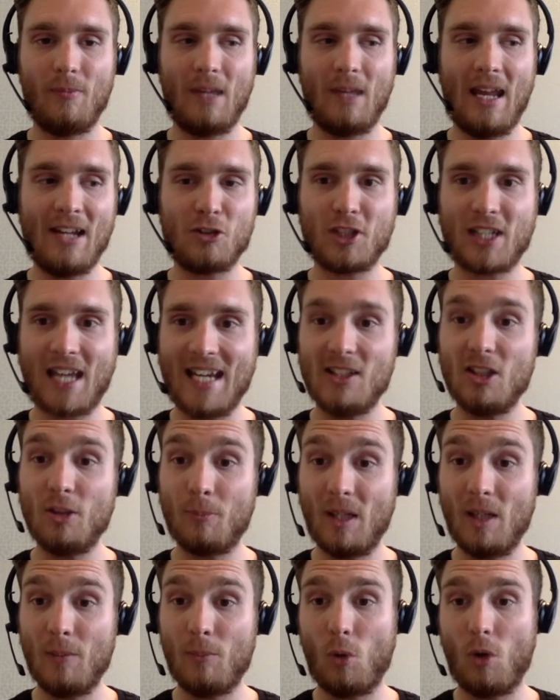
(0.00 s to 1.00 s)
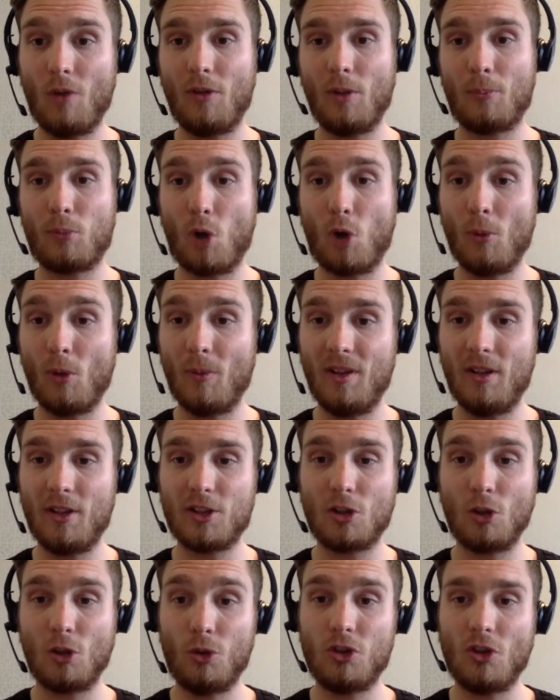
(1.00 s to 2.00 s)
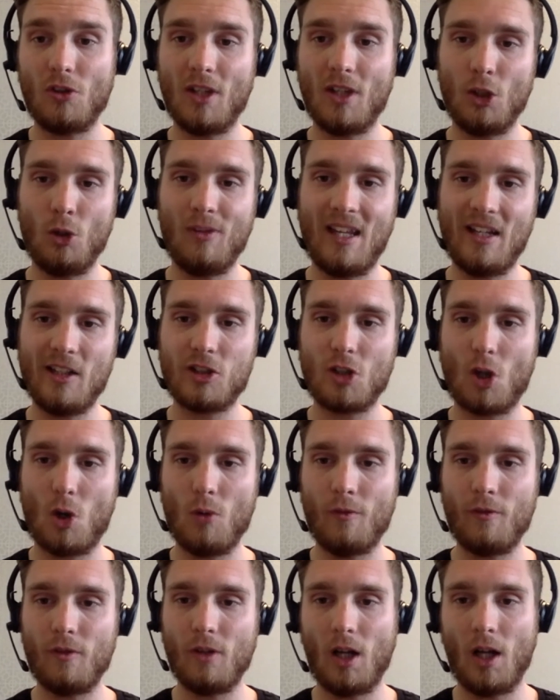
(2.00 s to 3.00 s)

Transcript: educating people on the problem and the solution that you then solve.